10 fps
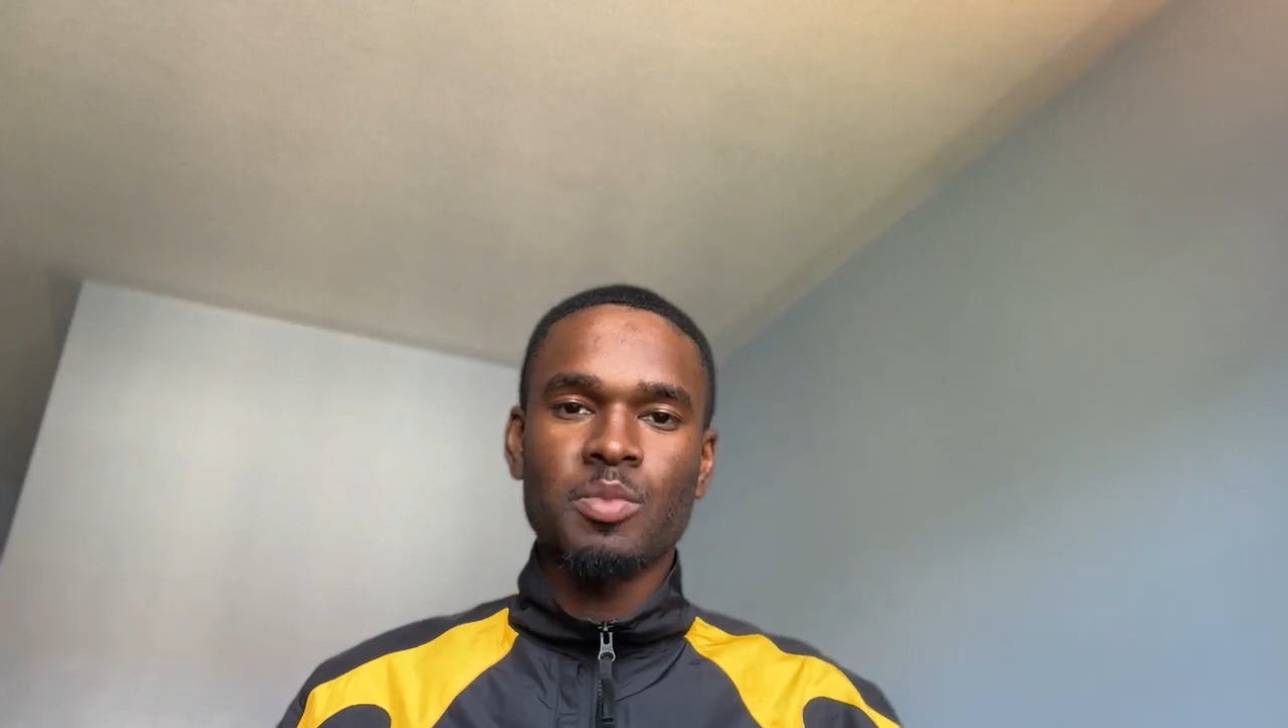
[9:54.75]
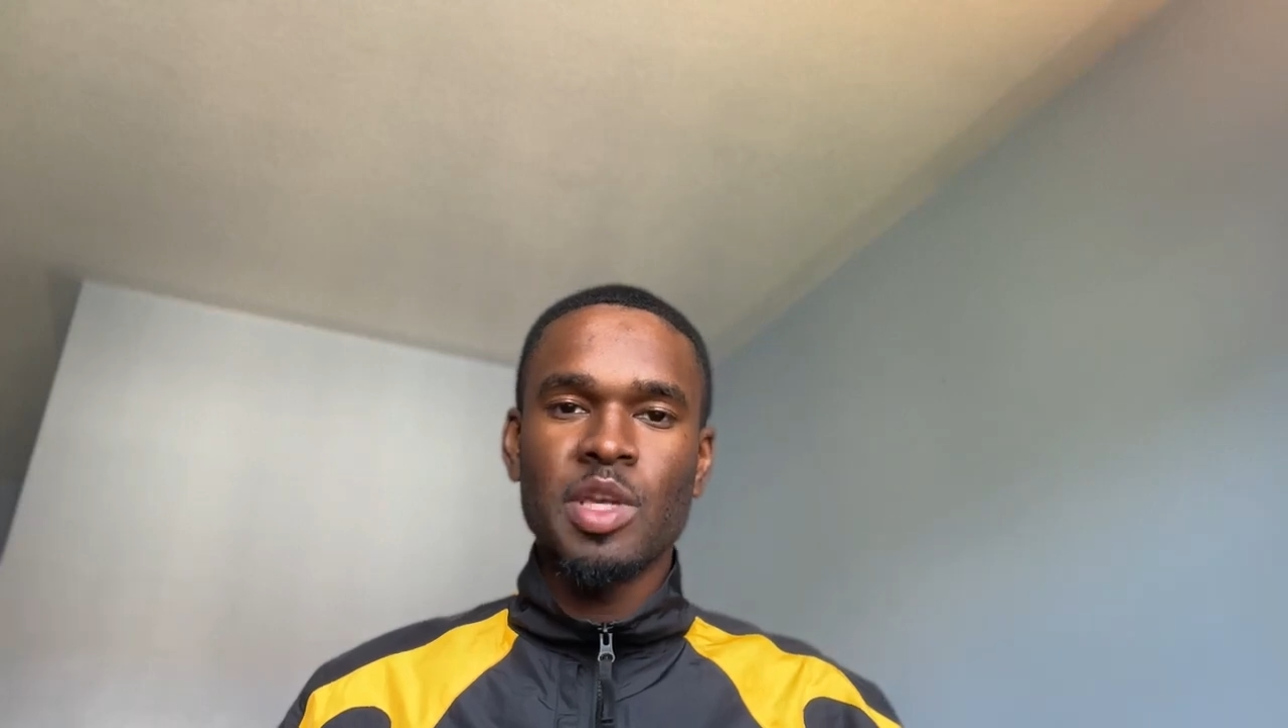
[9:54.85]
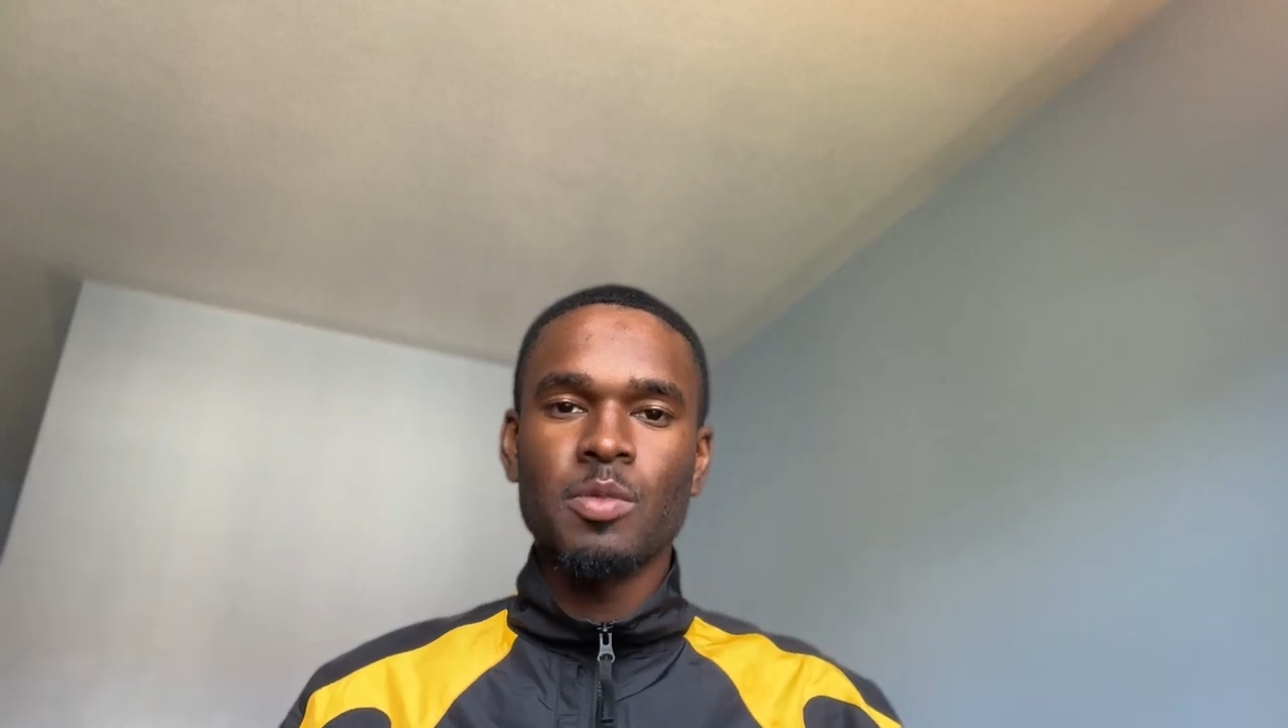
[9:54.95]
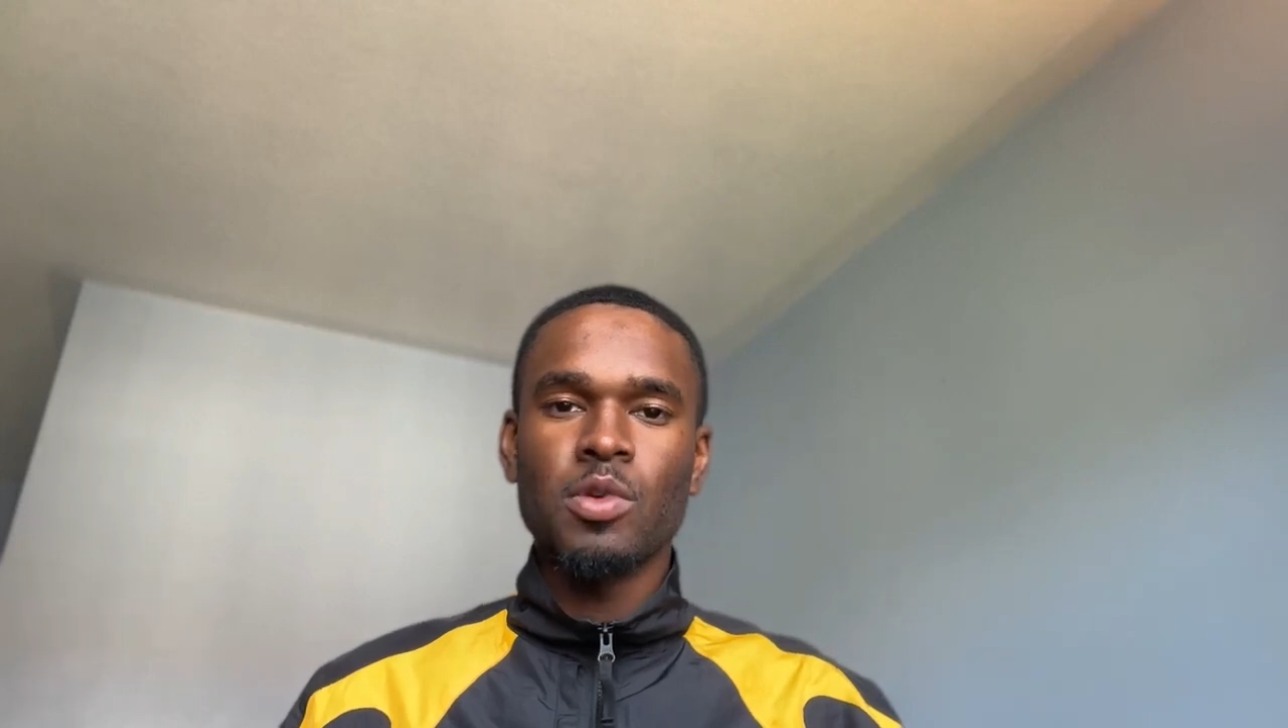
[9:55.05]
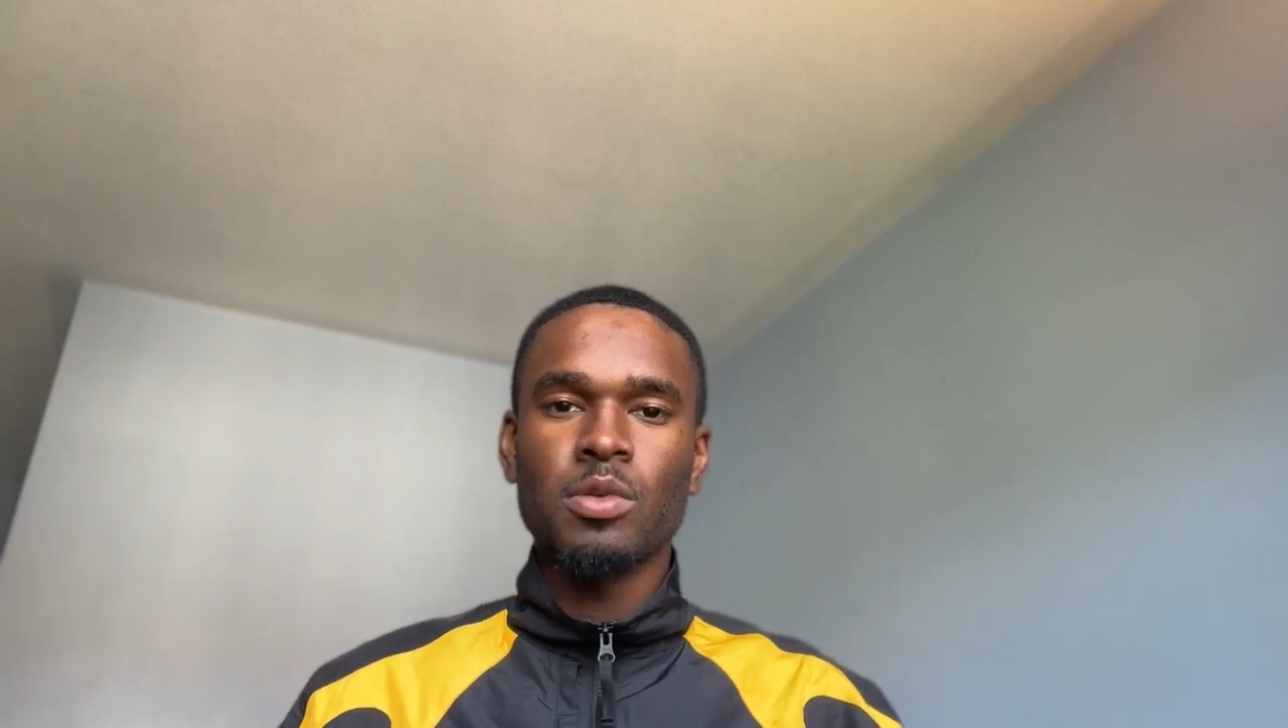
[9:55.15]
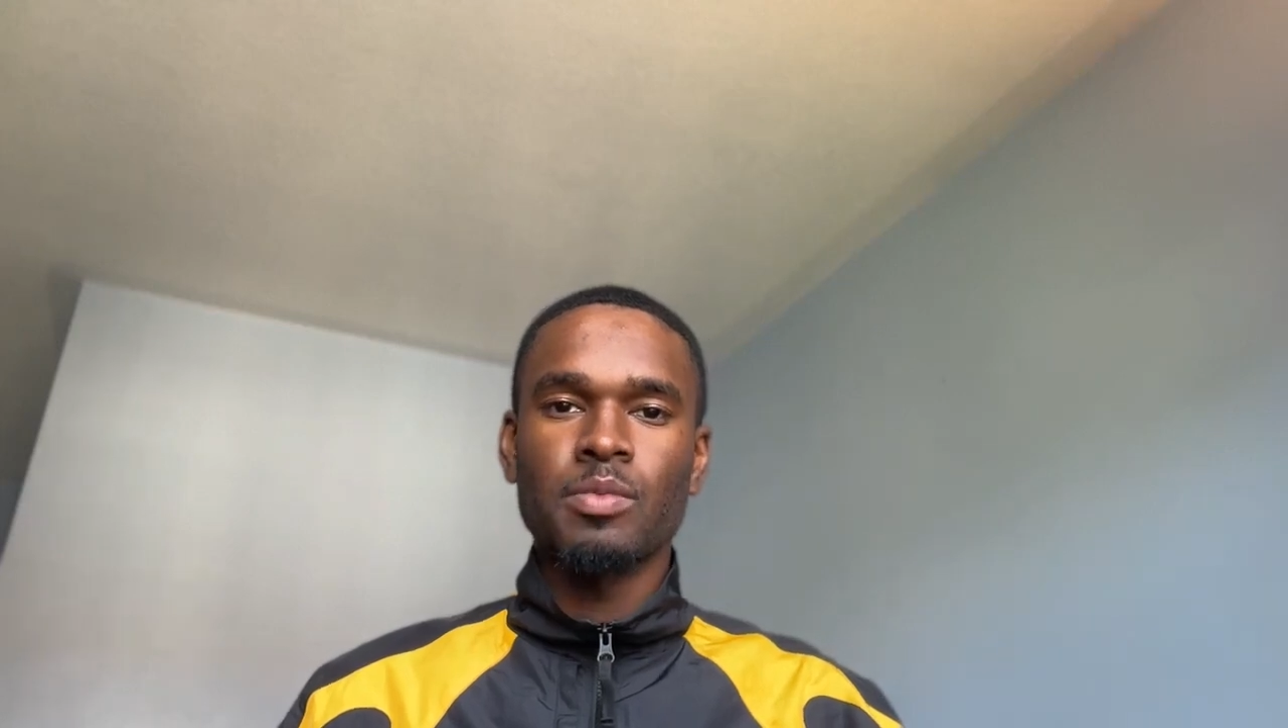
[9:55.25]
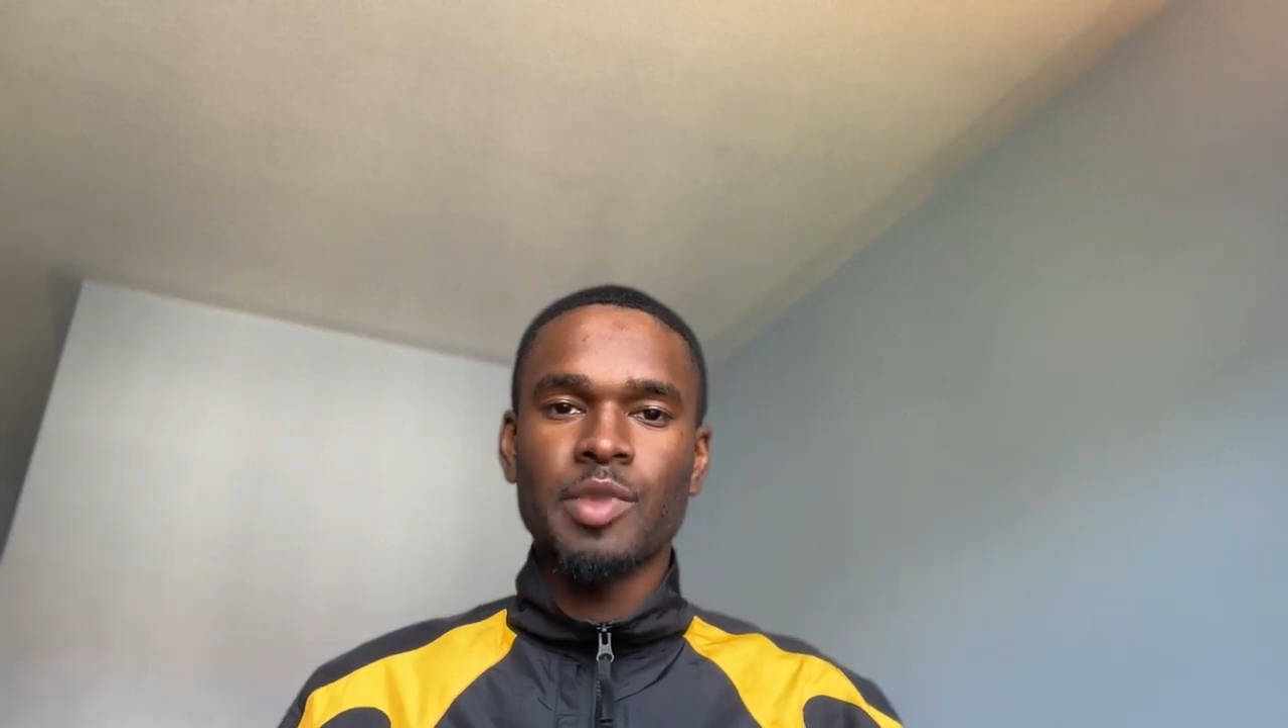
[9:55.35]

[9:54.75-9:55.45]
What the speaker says: people,